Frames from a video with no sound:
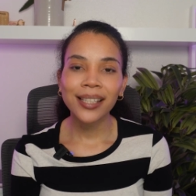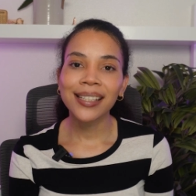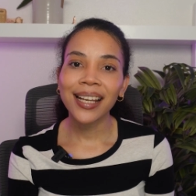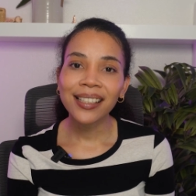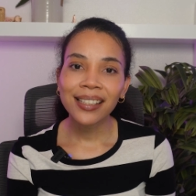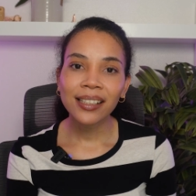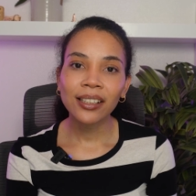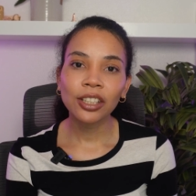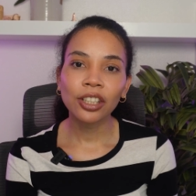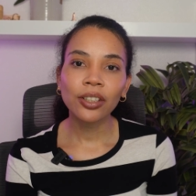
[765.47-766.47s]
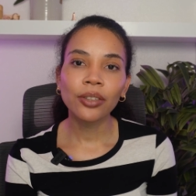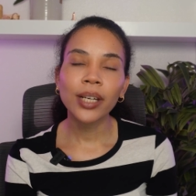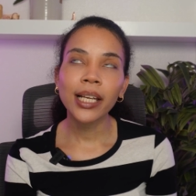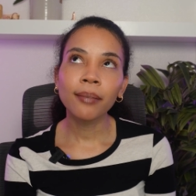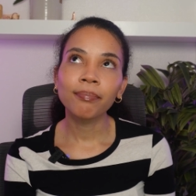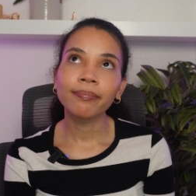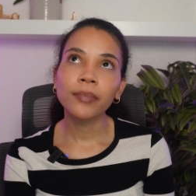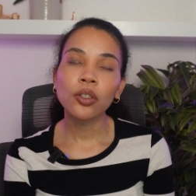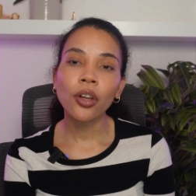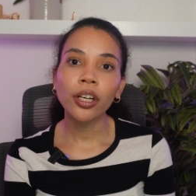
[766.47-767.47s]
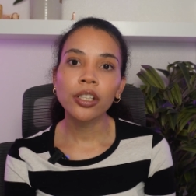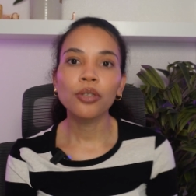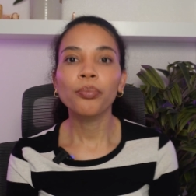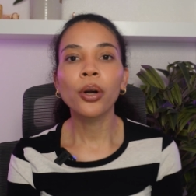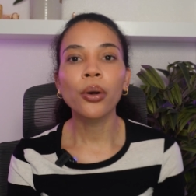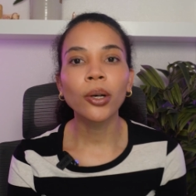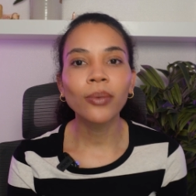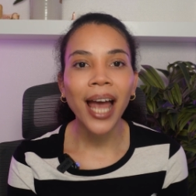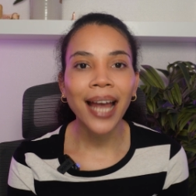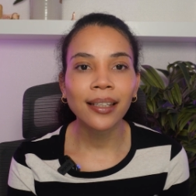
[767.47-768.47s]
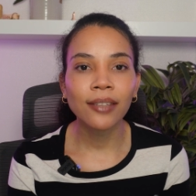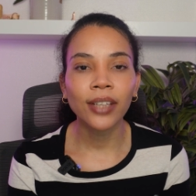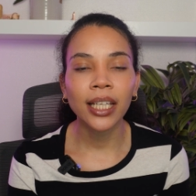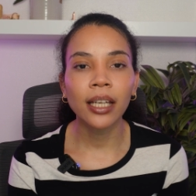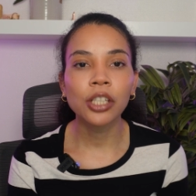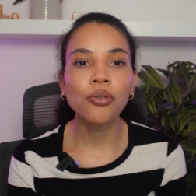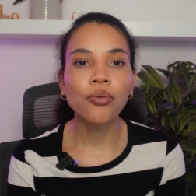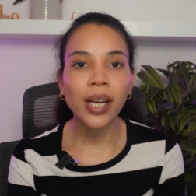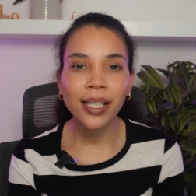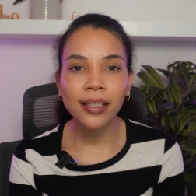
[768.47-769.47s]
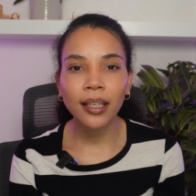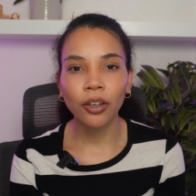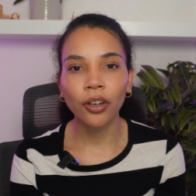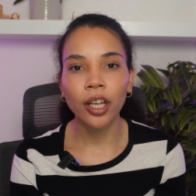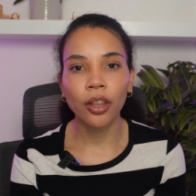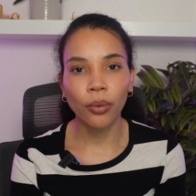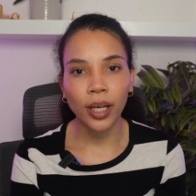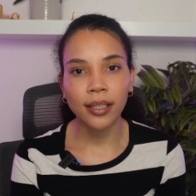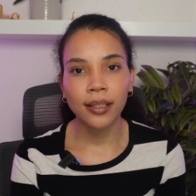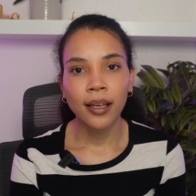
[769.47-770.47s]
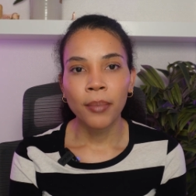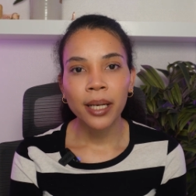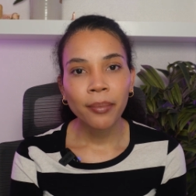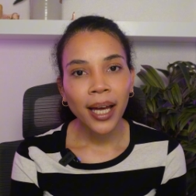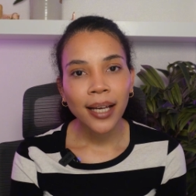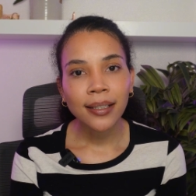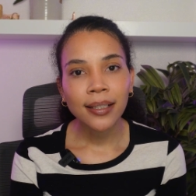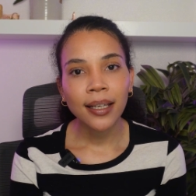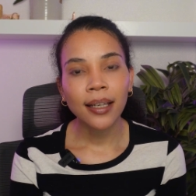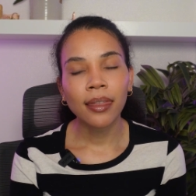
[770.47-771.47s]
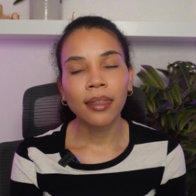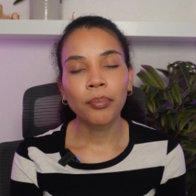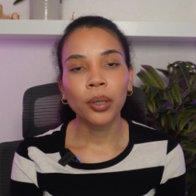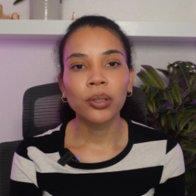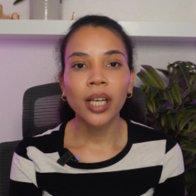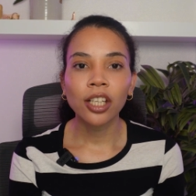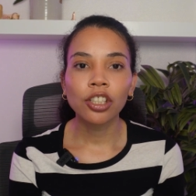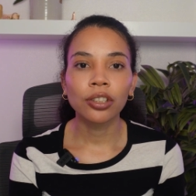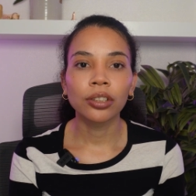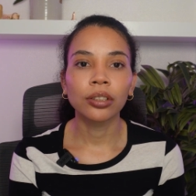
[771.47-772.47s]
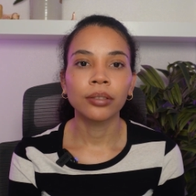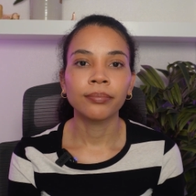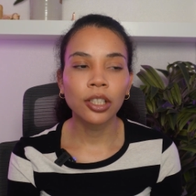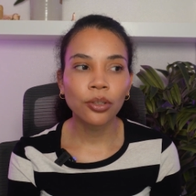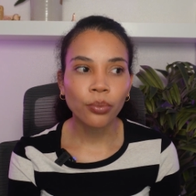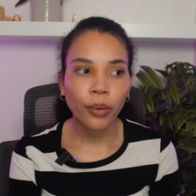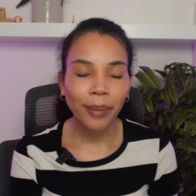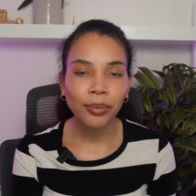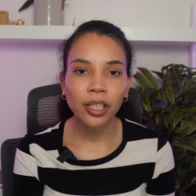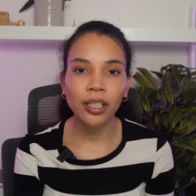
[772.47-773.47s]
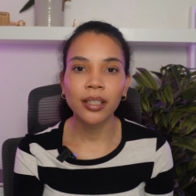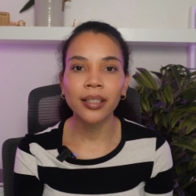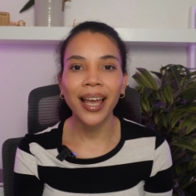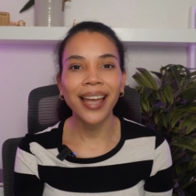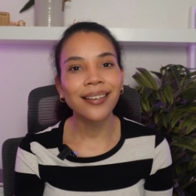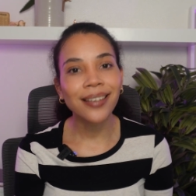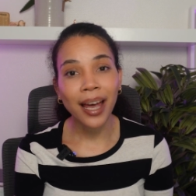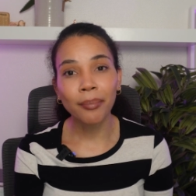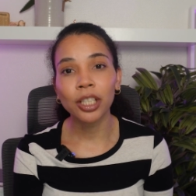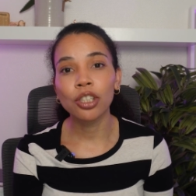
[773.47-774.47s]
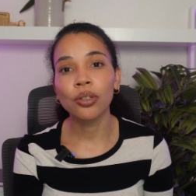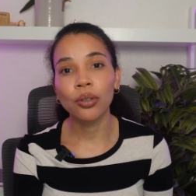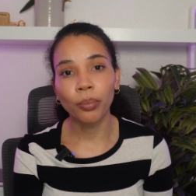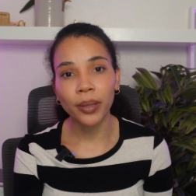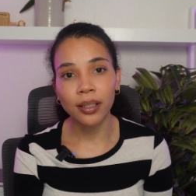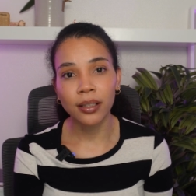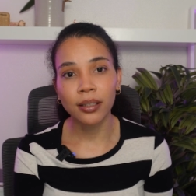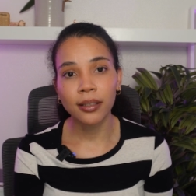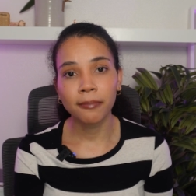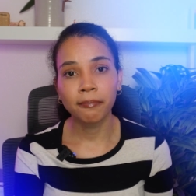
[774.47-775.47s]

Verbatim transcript: Sentinel, you can really start to proactively address security threats, minimizing the potential disruptions and damage to your business.